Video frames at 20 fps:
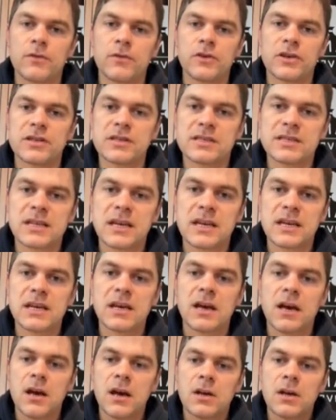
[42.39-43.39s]
You can
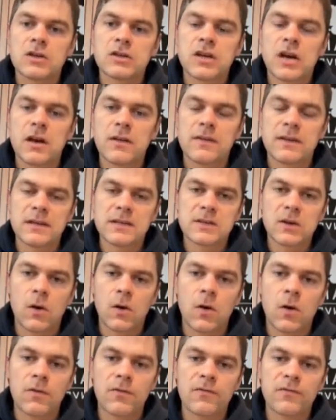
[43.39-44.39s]
see, turn these
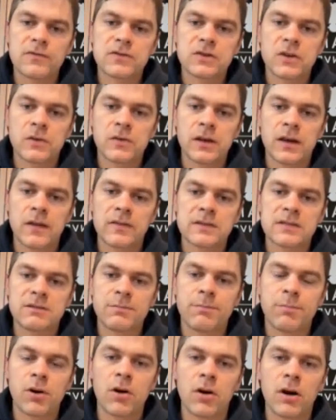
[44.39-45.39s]
off so that the
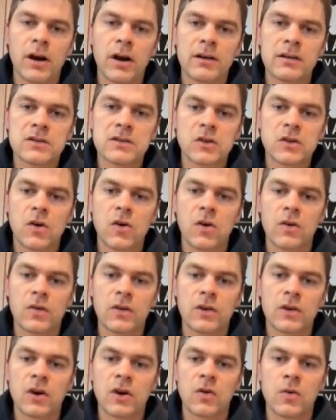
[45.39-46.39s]
supply to the hot and the
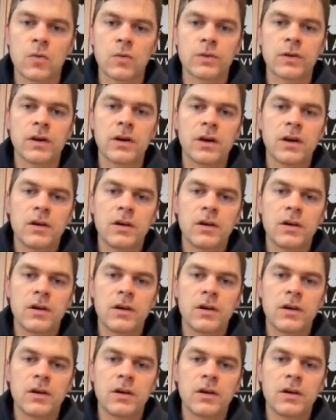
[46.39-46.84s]
cold